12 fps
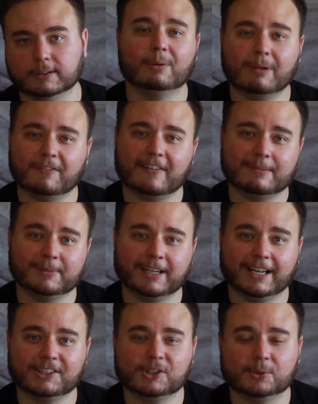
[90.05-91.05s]
When my family and
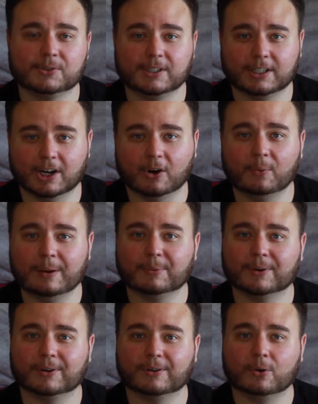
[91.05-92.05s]
I chose to go, we
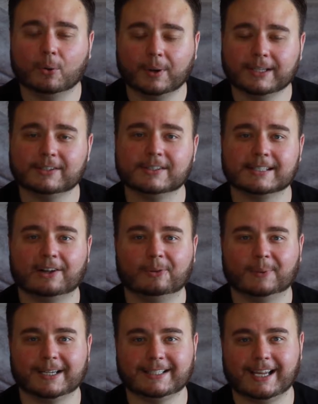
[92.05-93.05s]
were going to
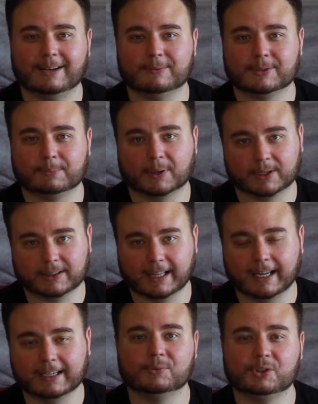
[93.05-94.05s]
celebrate Tatum's
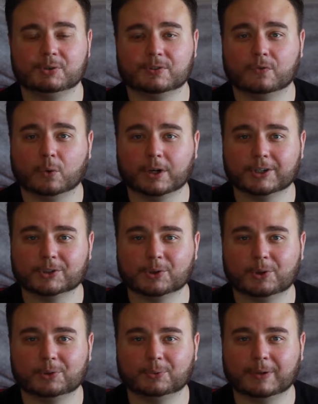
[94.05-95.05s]
birthday. She was 4 years
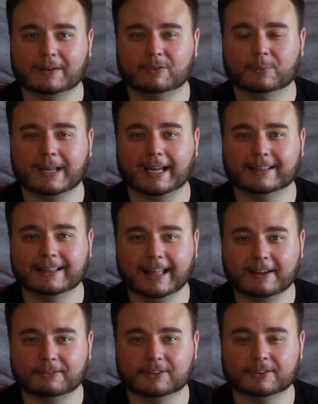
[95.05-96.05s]
old whenever we had
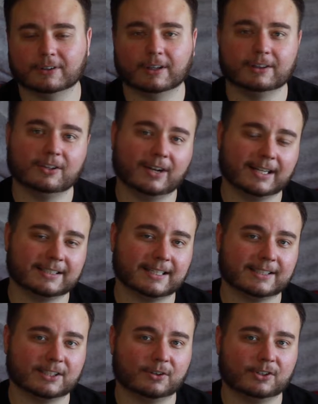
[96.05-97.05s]
left the United
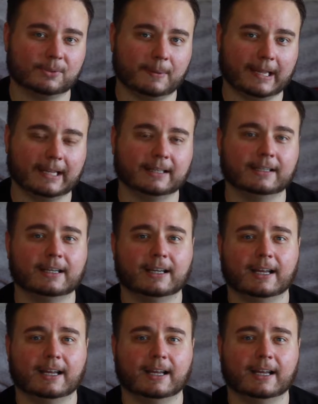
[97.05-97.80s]
States to go to Japan,